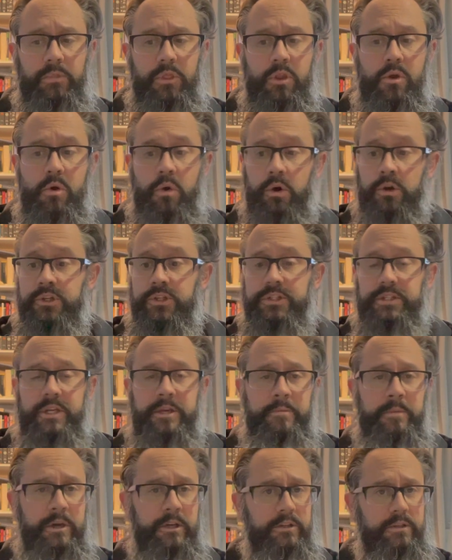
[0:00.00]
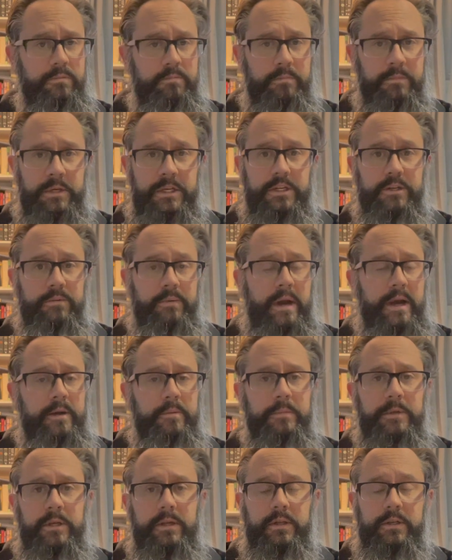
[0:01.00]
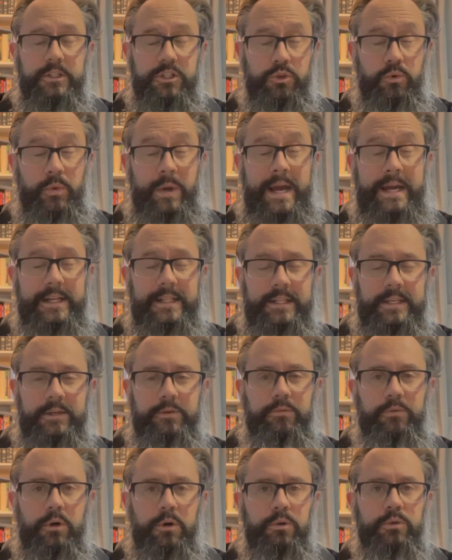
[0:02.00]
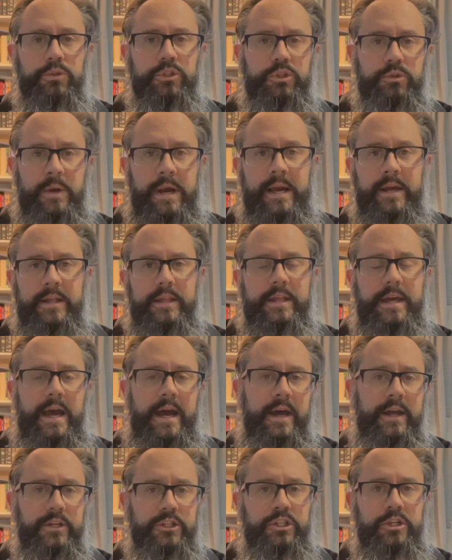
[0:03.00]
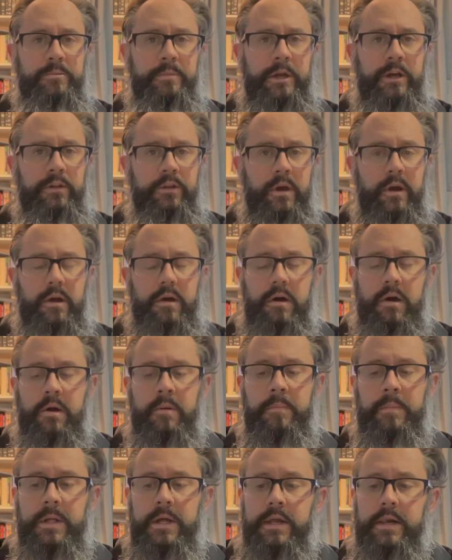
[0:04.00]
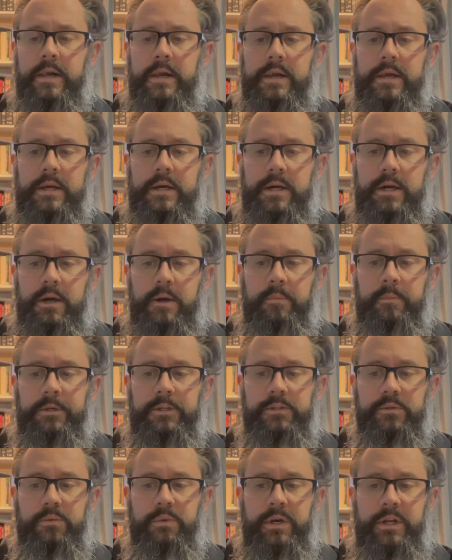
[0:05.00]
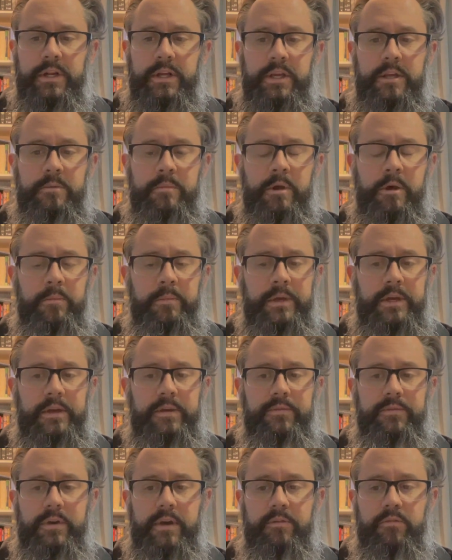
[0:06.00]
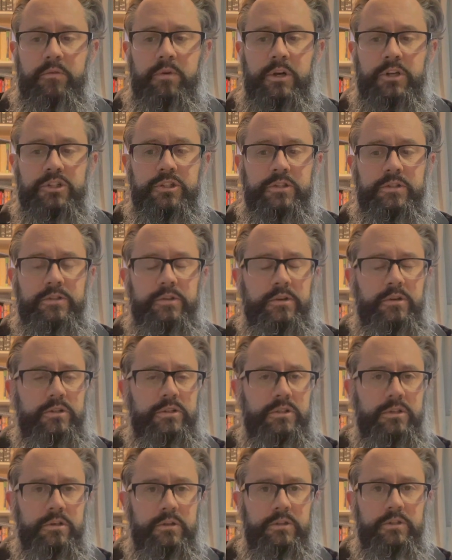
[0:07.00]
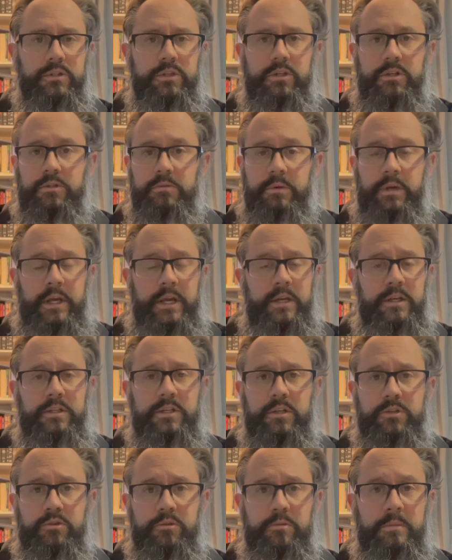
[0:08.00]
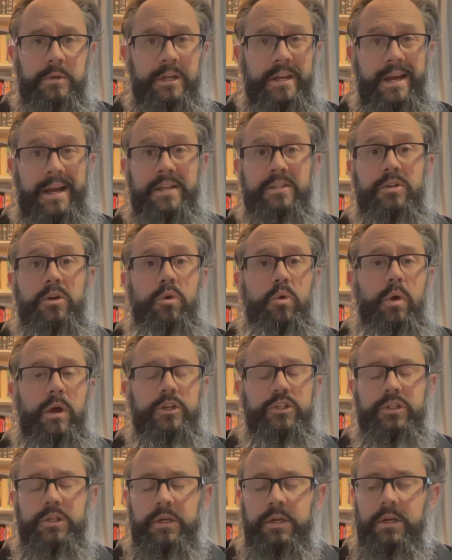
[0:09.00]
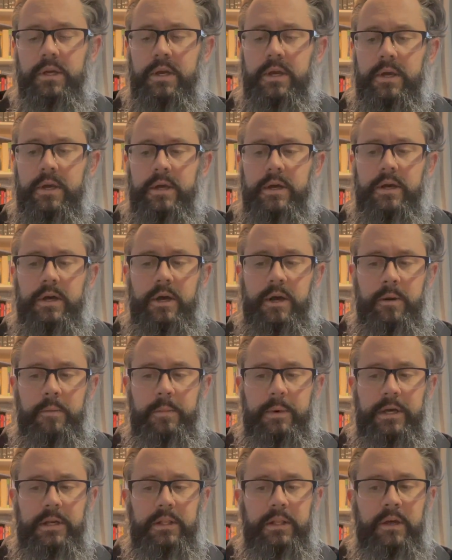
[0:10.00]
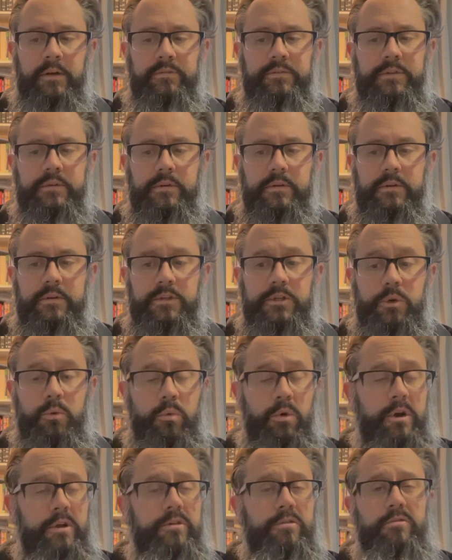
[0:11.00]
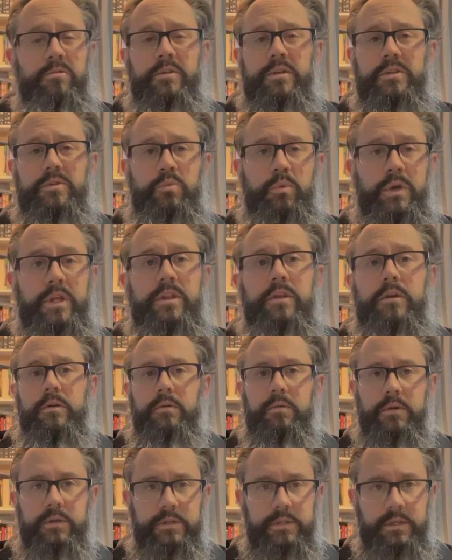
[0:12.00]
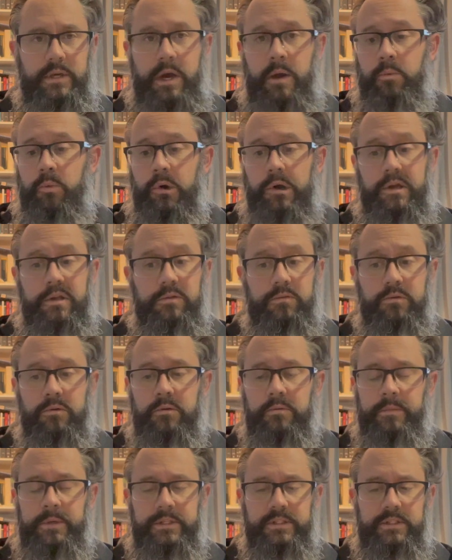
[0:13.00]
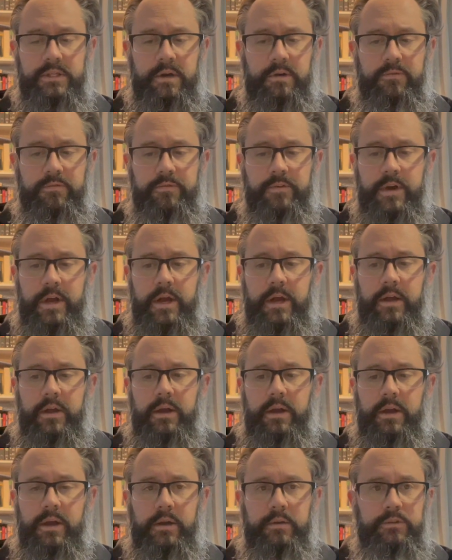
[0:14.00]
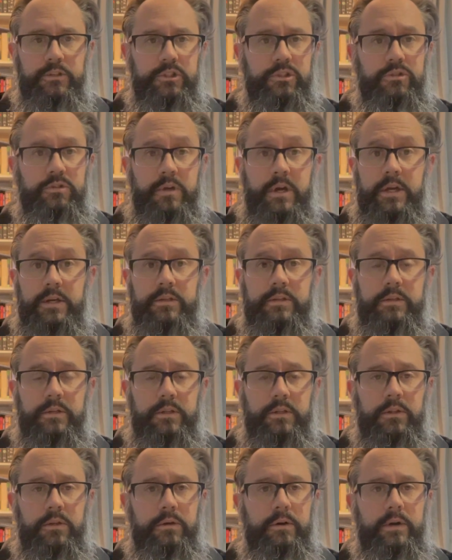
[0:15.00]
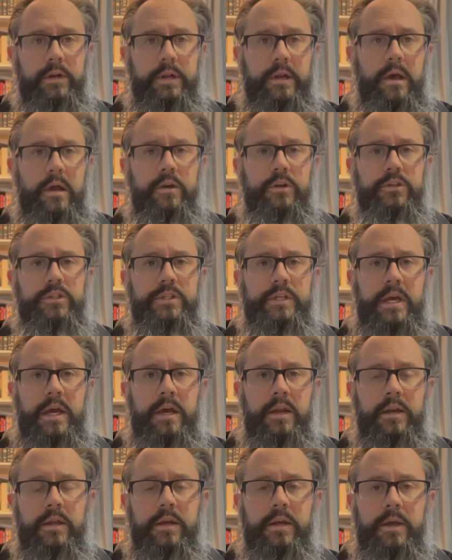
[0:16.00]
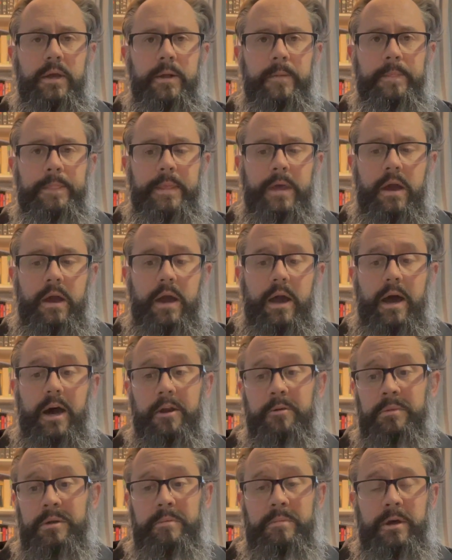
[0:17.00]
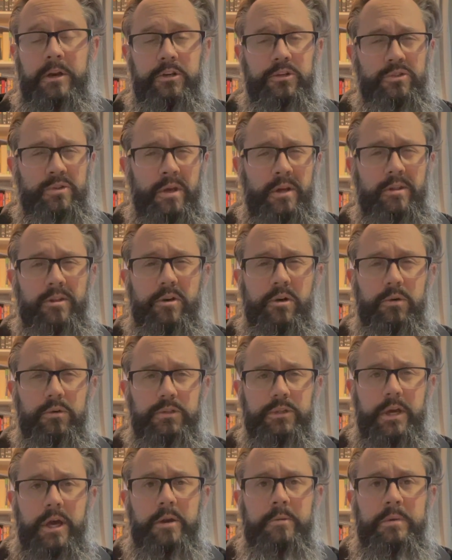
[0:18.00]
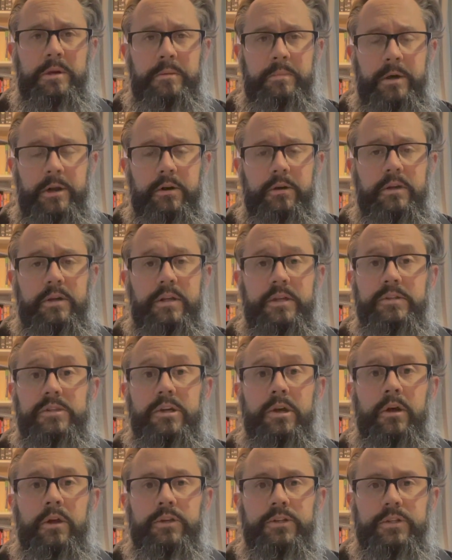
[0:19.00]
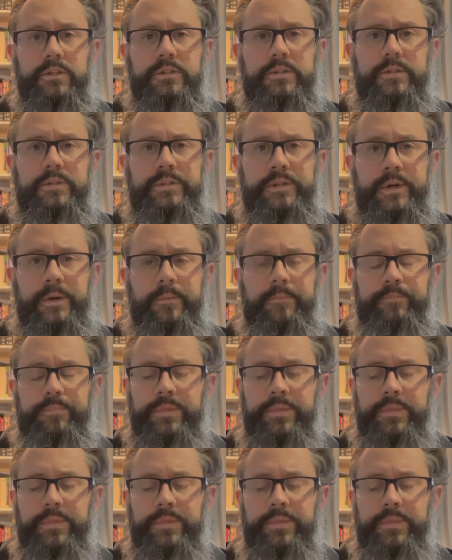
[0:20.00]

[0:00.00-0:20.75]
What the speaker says: or just email me directly rowstrength@gmail.com is a way to email me if you have questions or concerns, or you just want to get in touch with me and ask a question. I'd love to work through this with because I'm working through it myself, just trying to learn and understand how to be a better strength coach, how to be a better kinesiologist. So